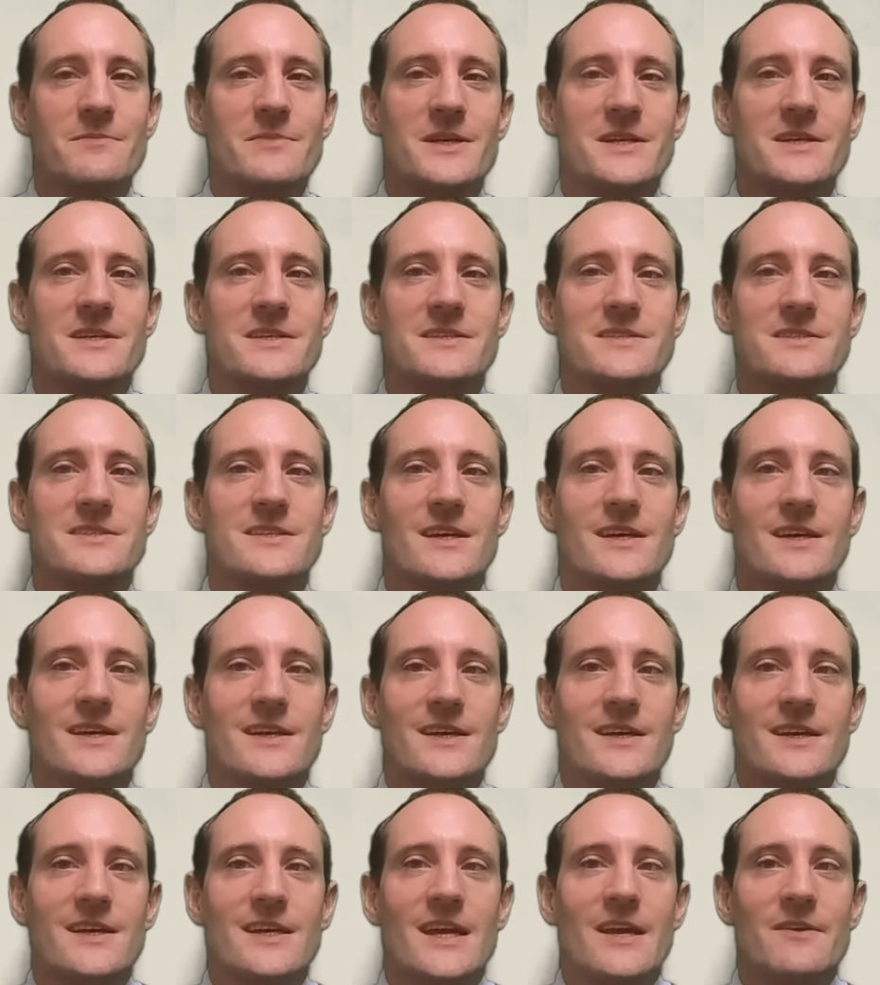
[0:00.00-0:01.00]
Because
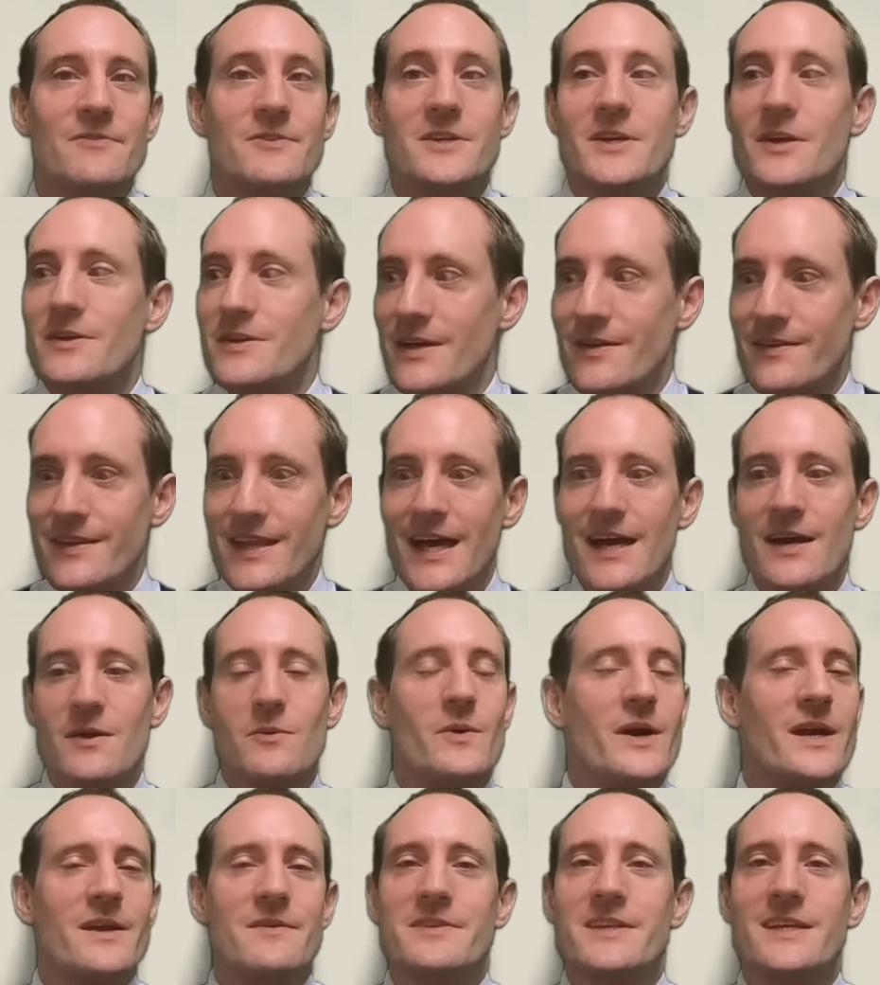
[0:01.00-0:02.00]
if you go down that
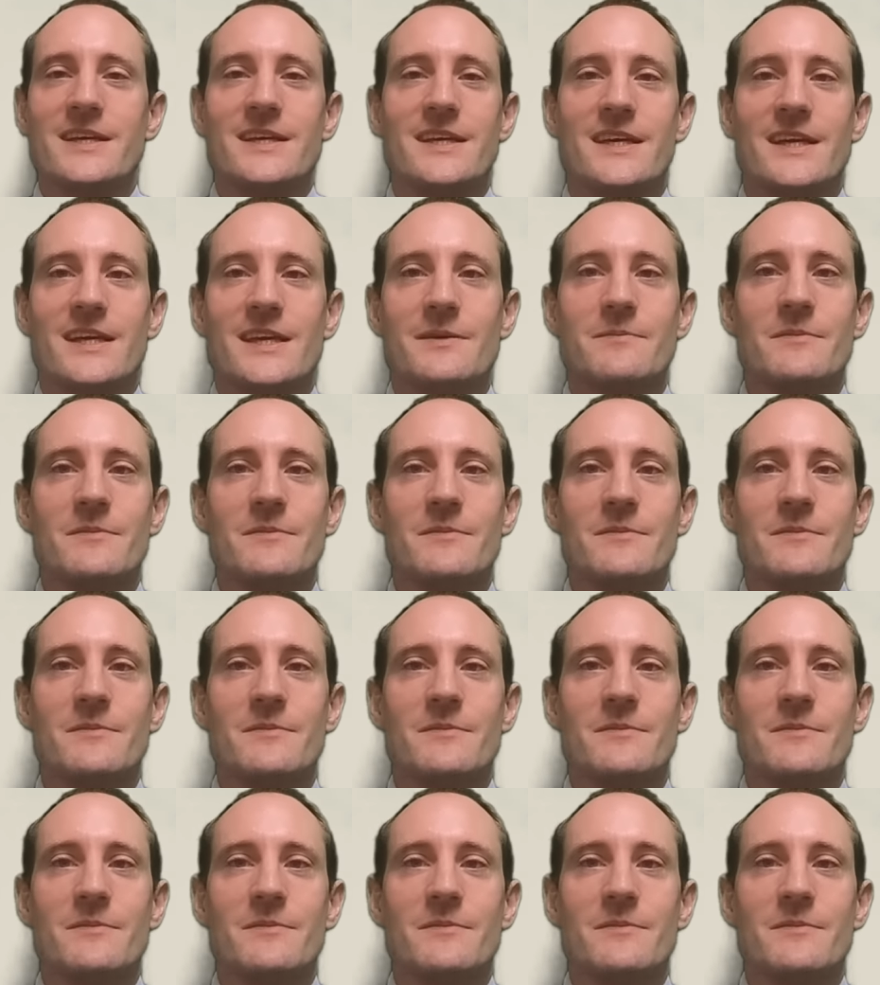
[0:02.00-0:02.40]
way of thinking,